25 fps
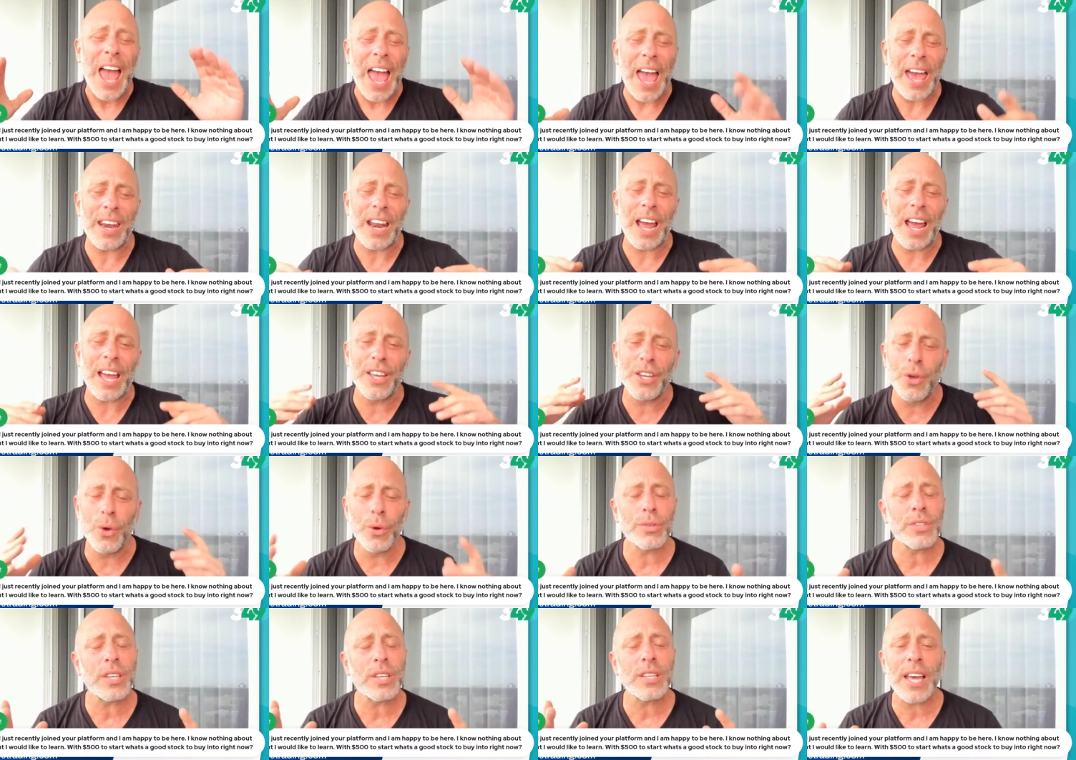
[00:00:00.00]
And I
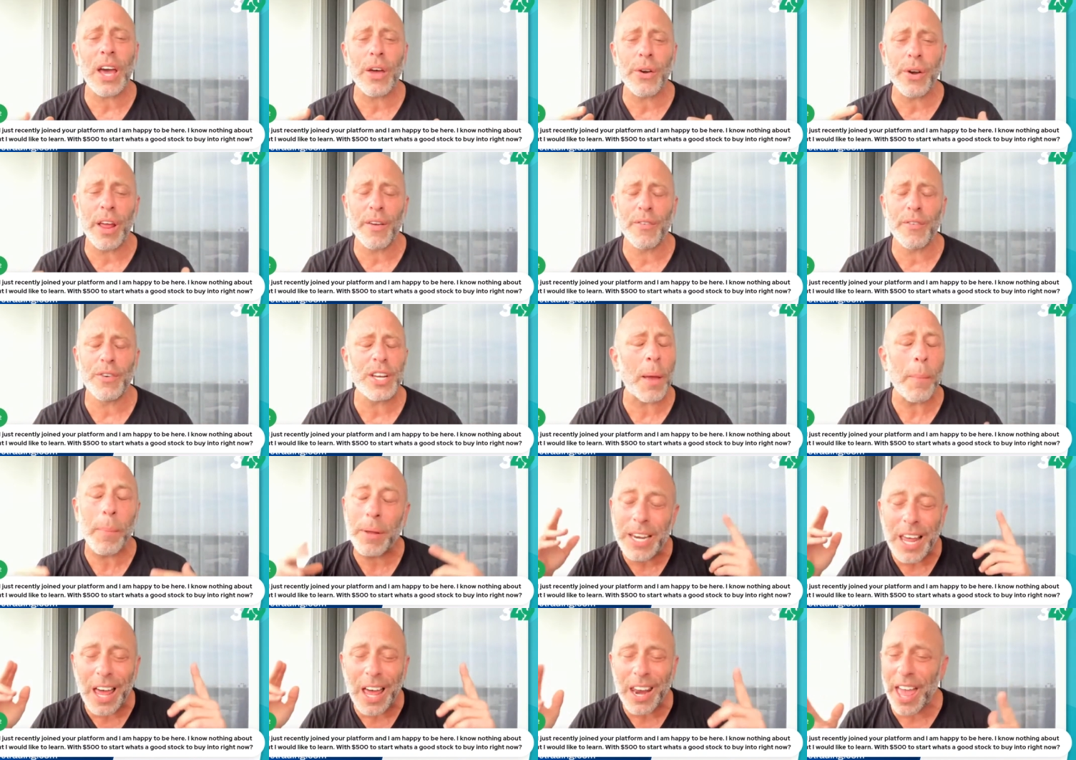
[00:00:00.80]
used to tout it every day,
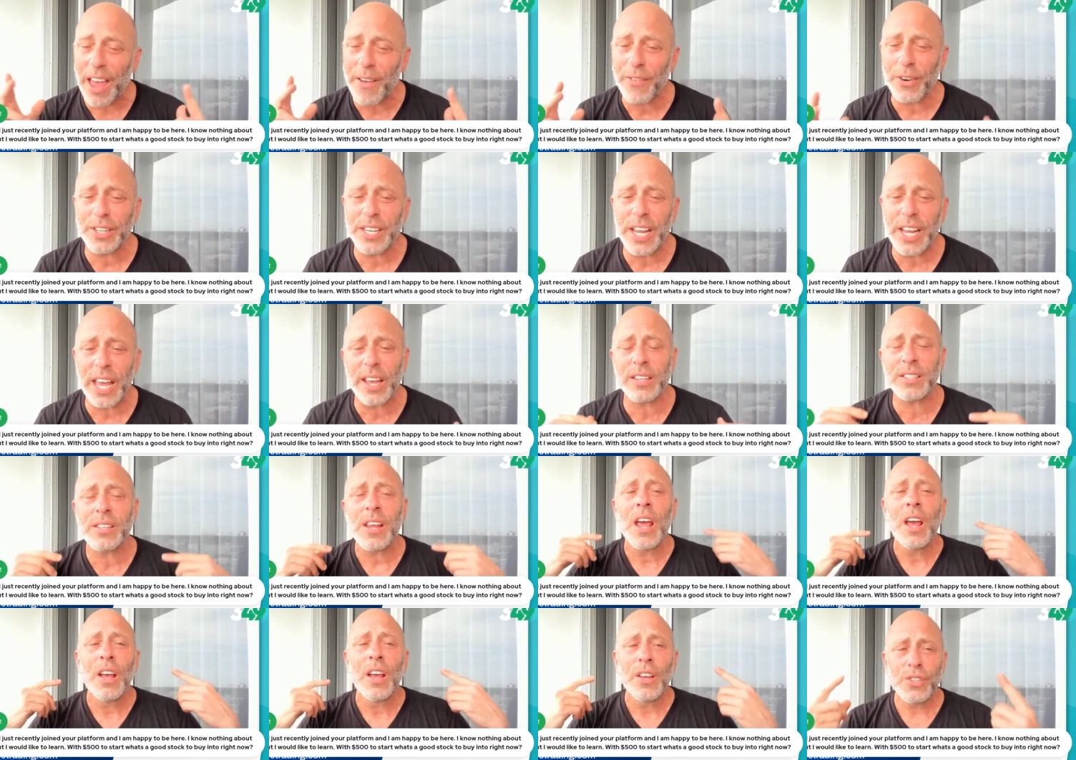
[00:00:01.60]
but not every day
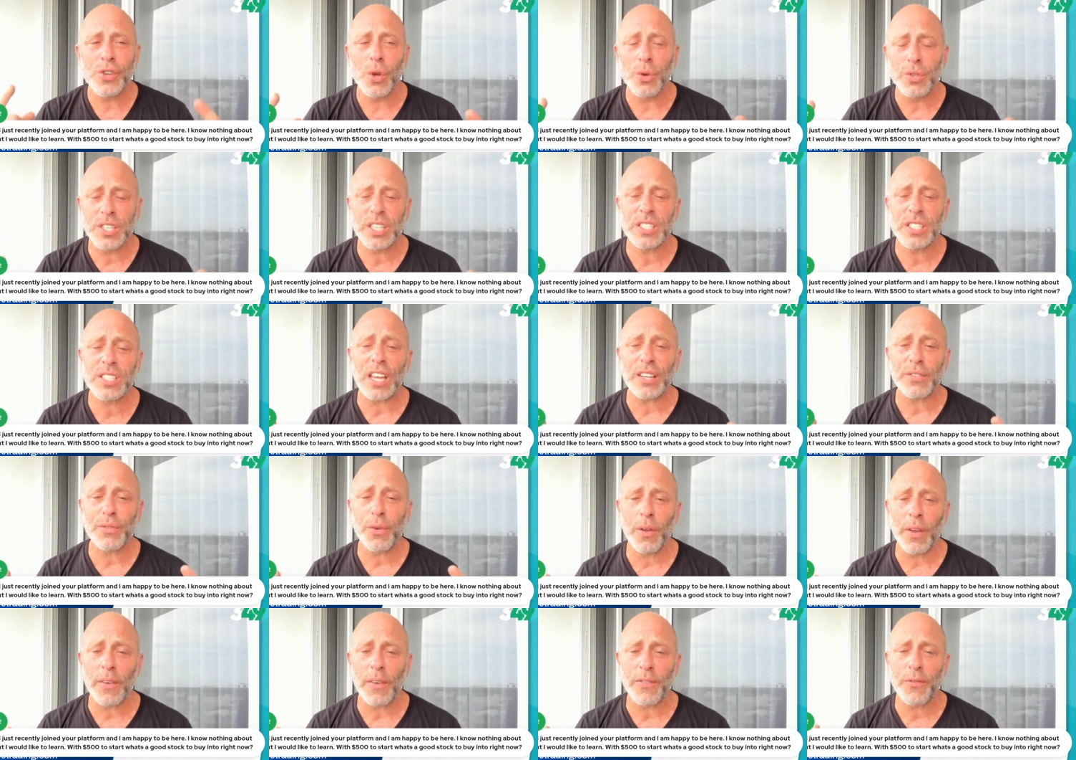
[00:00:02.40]
is so
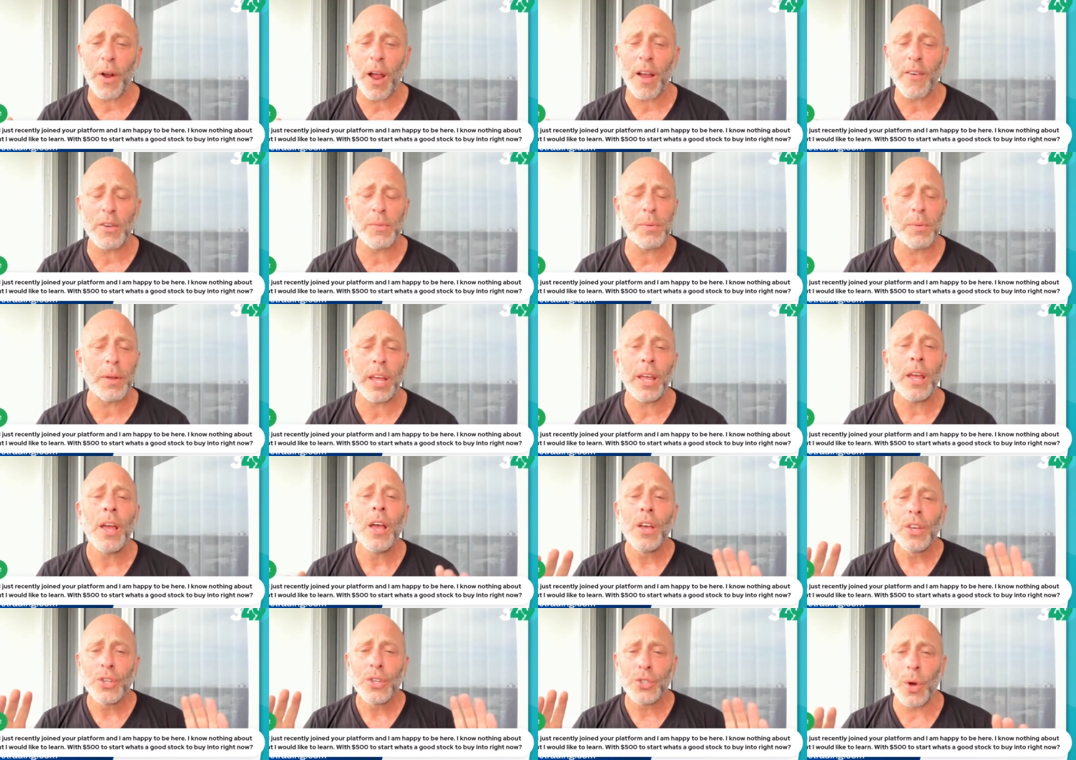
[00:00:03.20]
successful for
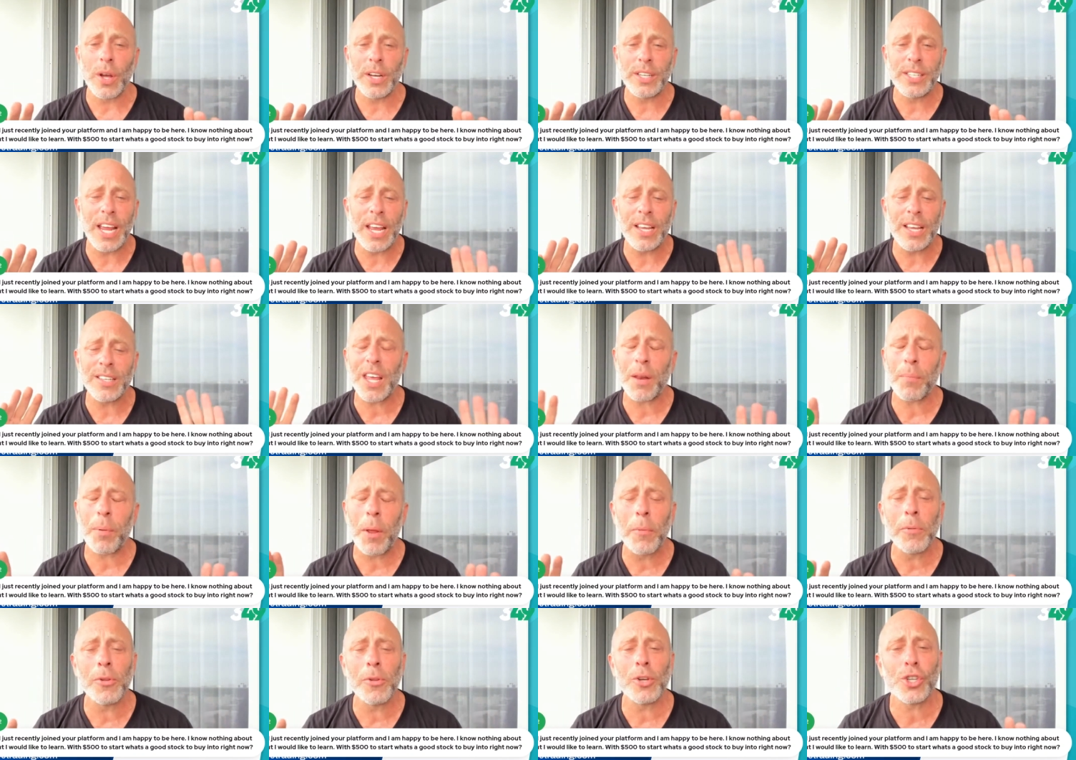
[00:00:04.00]
everybody. So on days
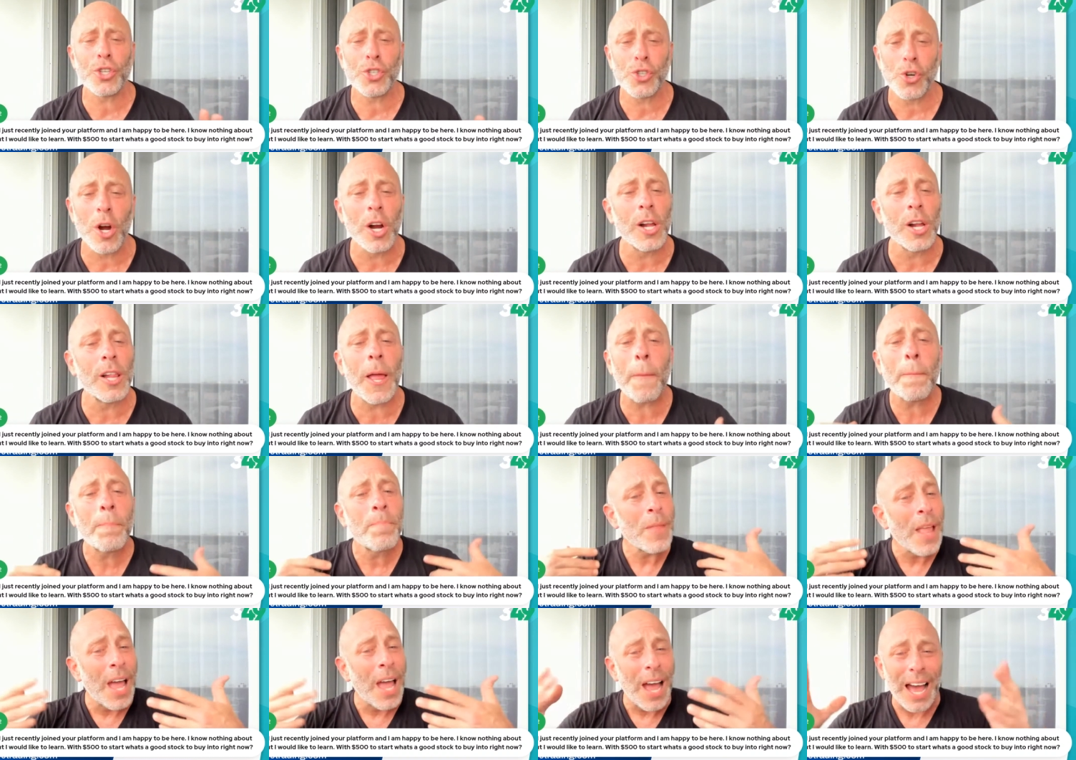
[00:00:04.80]
that people are
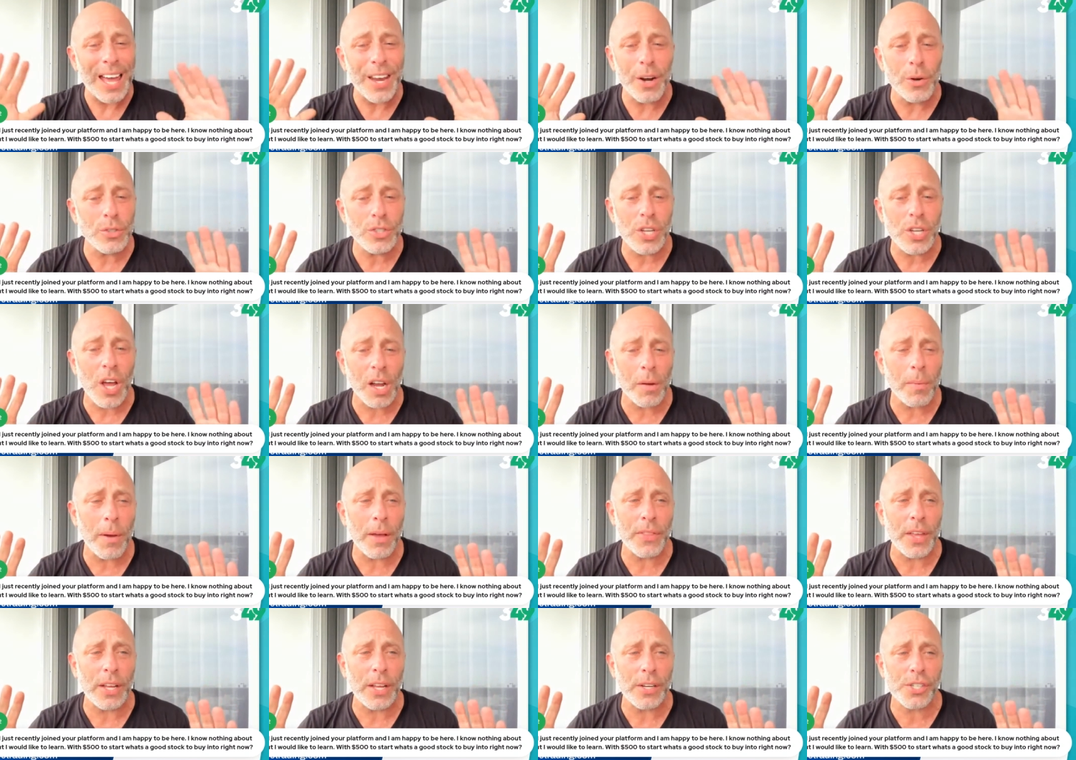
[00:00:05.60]
struggling, I don't talk
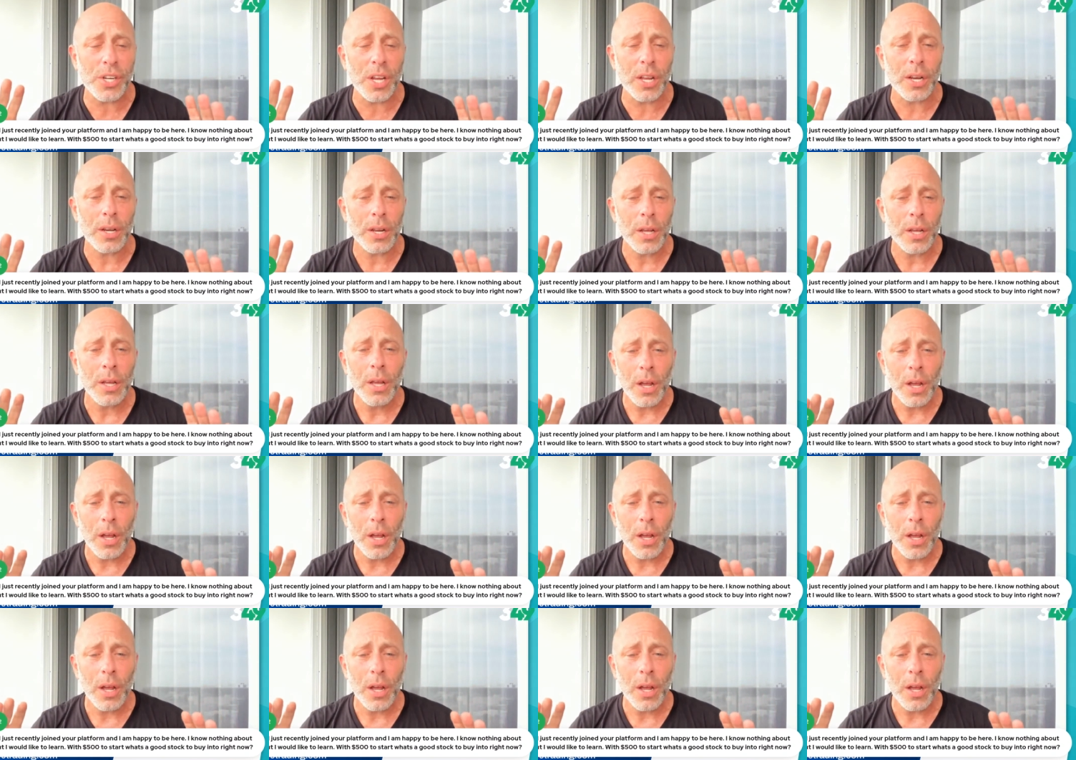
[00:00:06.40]
about that shit.